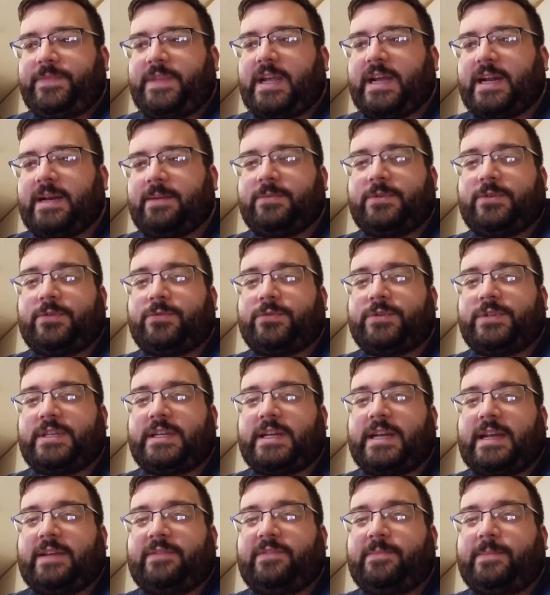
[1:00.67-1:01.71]
Adam Cole was
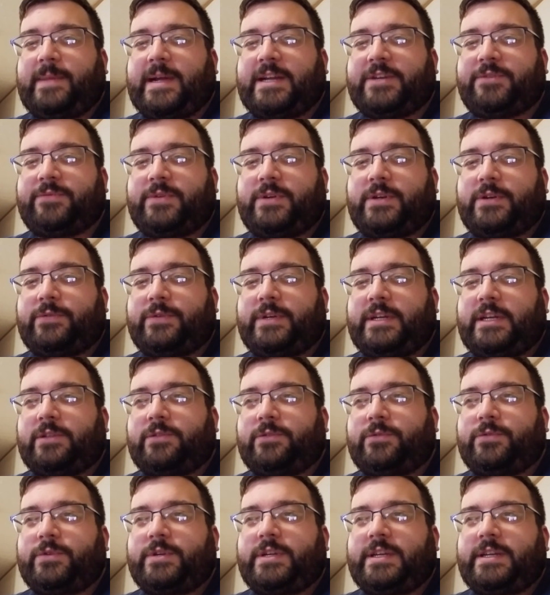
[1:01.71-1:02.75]
gonna have a match with Oni
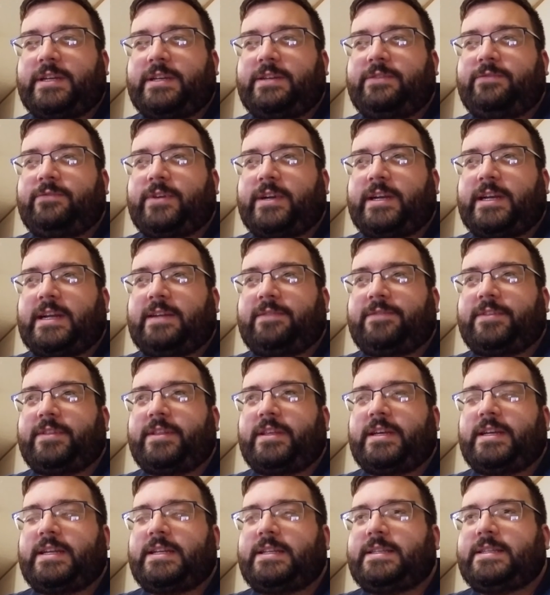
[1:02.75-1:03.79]
Lorcan right after
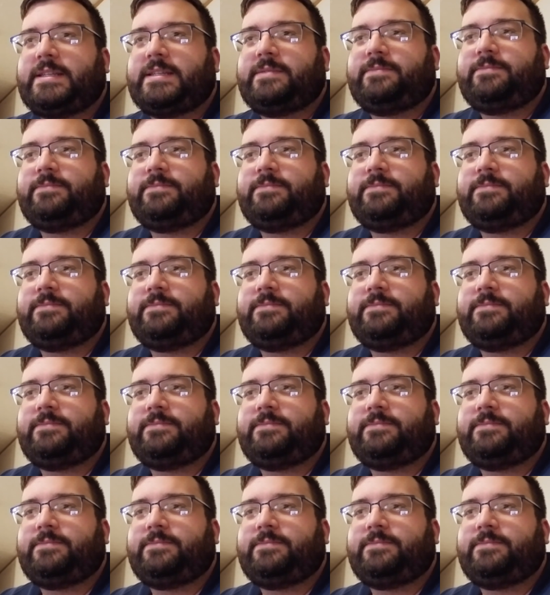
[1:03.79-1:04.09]
that,